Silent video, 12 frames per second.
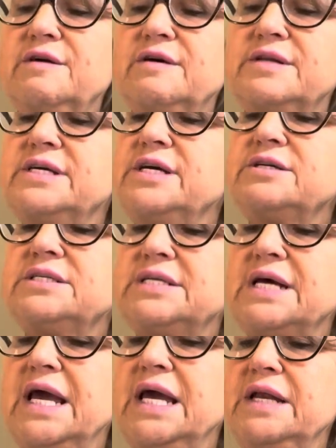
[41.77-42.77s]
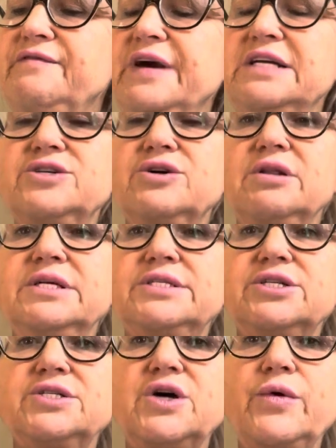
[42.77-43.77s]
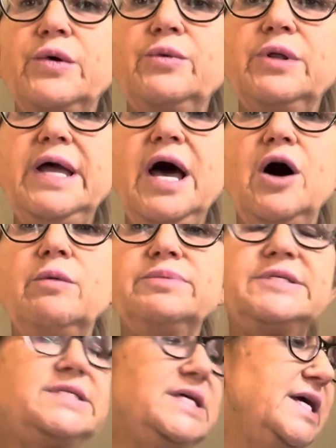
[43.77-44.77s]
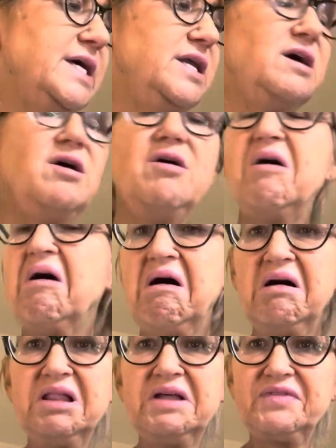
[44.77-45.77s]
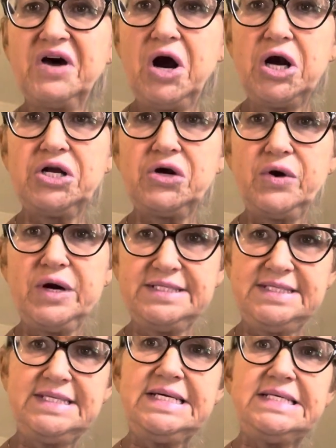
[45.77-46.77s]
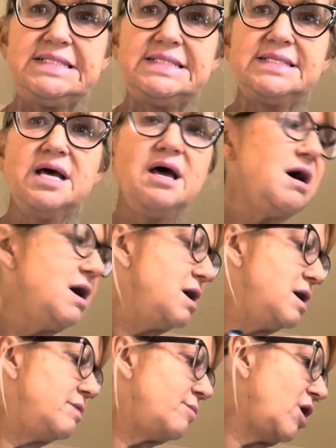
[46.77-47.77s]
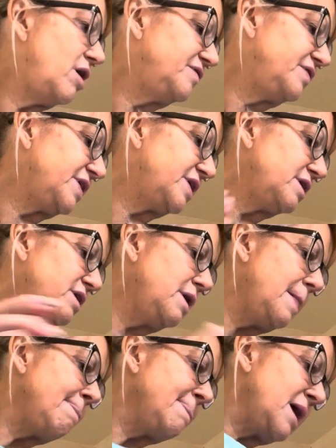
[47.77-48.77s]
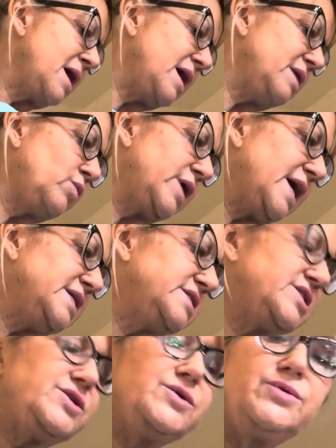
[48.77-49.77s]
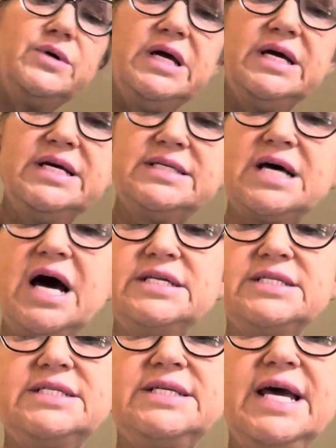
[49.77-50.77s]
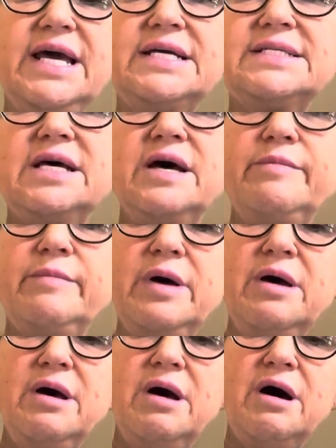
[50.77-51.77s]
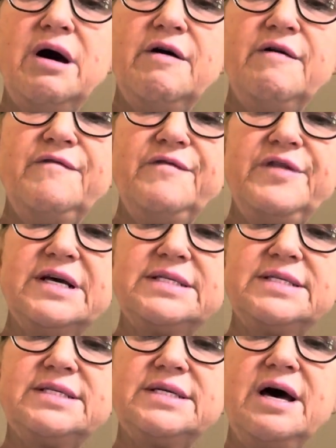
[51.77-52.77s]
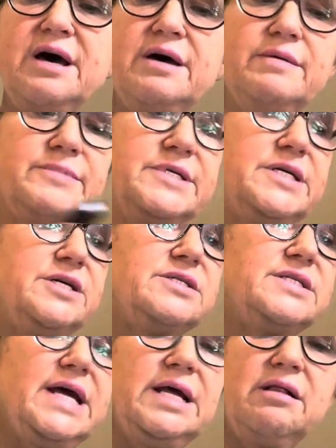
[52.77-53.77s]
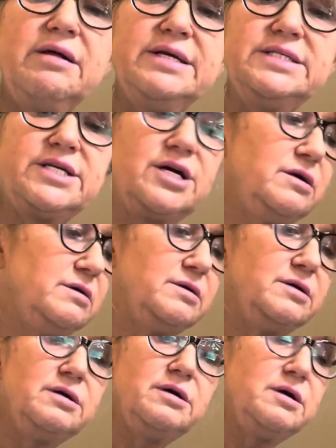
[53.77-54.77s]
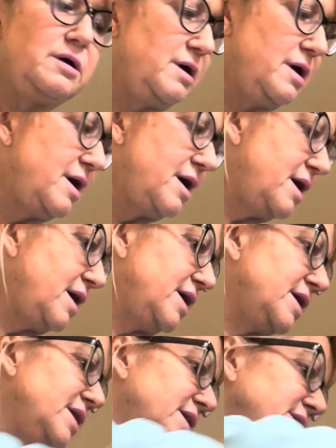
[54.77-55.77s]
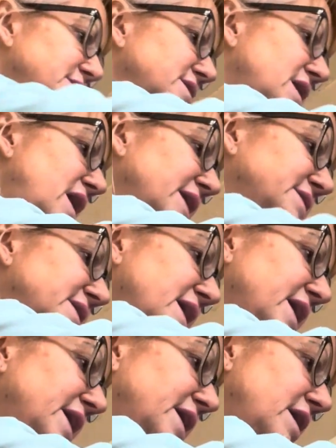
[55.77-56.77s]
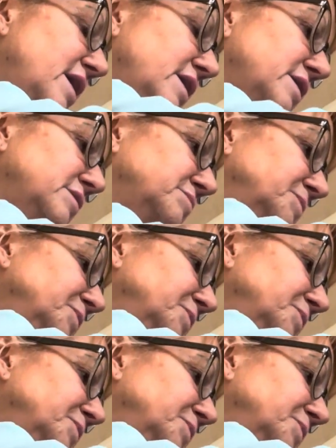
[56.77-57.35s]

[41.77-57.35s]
tear stain facial cleanser. So it really helps to get all of the hard crusties off of there. And what I do is I just take some of this tear stain cleanser, and I take some